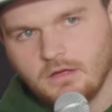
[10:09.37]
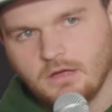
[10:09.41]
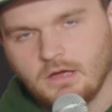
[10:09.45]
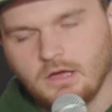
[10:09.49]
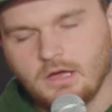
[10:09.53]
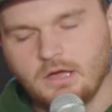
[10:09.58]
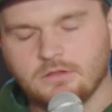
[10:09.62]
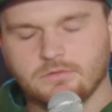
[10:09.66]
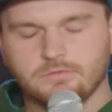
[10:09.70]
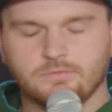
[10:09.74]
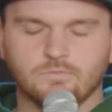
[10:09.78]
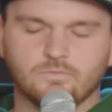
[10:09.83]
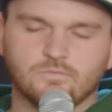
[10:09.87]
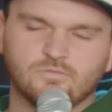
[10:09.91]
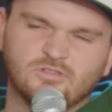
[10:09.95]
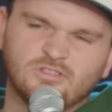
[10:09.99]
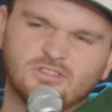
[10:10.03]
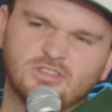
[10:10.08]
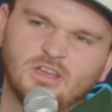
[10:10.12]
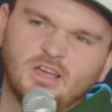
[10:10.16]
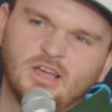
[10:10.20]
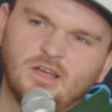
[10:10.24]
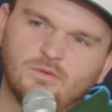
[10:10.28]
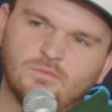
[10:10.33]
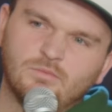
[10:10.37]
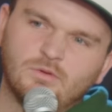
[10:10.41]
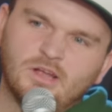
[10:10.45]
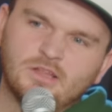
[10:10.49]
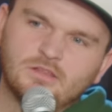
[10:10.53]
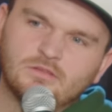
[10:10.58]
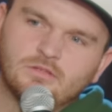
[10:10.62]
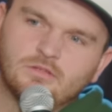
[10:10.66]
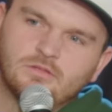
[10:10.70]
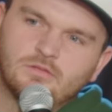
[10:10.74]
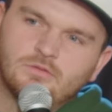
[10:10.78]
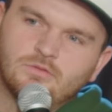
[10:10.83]
I got
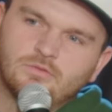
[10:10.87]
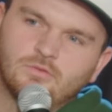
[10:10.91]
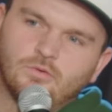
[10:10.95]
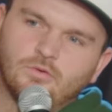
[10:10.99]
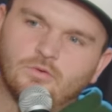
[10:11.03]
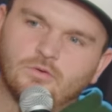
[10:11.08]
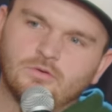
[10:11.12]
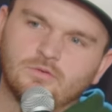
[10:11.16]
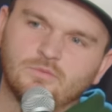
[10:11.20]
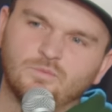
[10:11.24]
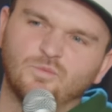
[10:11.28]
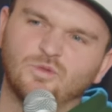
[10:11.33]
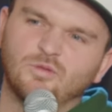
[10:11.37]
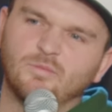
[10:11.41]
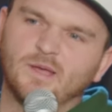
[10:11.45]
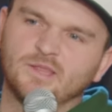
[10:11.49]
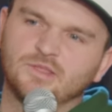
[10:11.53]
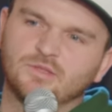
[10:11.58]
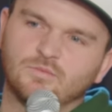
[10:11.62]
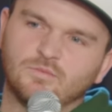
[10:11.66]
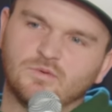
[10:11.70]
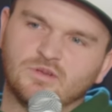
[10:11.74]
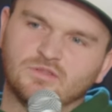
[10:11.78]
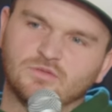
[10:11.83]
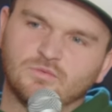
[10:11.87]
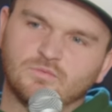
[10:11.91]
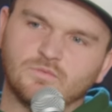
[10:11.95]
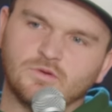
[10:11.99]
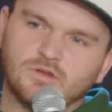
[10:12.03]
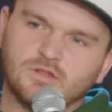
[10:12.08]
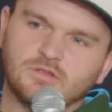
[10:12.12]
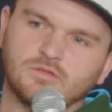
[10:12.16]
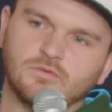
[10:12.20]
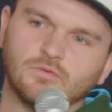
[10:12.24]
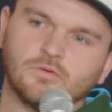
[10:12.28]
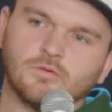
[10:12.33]
right to the door, it's about to ring the
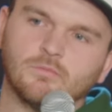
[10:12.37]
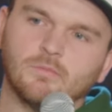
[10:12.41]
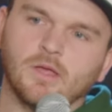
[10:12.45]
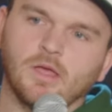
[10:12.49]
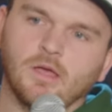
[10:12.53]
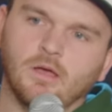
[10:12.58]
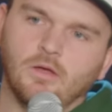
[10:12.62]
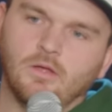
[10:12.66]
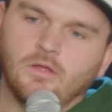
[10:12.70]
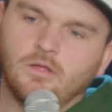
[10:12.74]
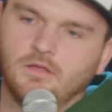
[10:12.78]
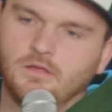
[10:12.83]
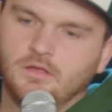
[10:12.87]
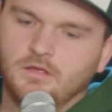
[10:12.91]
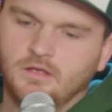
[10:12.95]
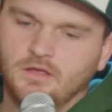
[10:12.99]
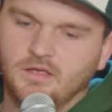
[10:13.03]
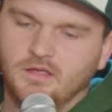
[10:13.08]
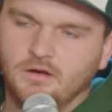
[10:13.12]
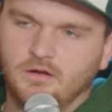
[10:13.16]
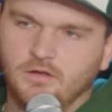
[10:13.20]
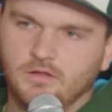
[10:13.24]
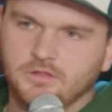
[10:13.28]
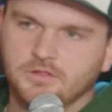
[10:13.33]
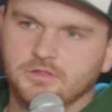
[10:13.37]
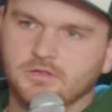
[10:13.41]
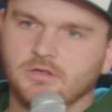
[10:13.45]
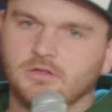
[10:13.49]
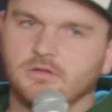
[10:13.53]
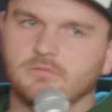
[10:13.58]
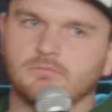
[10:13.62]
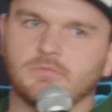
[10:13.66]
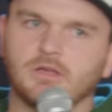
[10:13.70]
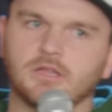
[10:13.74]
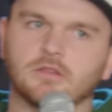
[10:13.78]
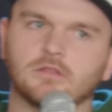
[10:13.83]
ring doorbell, and all of a
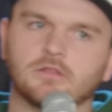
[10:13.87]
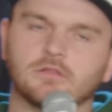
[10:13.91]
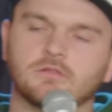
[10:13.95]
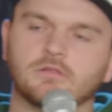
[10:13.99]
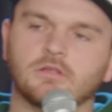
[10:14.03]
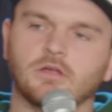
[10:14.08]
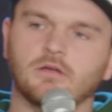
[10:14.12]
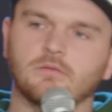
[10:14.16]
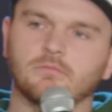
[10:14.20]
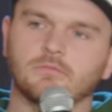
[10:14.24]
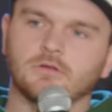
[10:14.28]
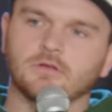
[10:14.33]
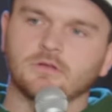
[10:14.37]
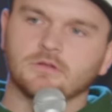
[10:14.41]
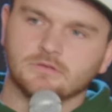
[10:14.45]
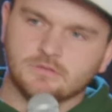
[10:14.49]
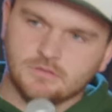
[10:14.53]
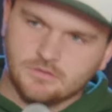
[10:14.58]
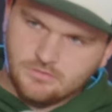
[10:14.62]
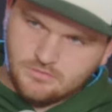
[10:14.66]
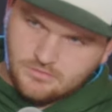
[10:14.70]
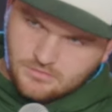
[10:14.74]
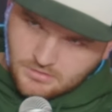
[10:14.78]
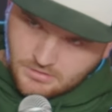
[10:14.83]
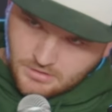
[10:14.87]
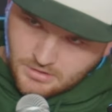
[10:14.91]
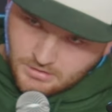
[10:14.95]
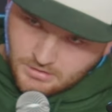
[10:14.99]
sudden my stomach just,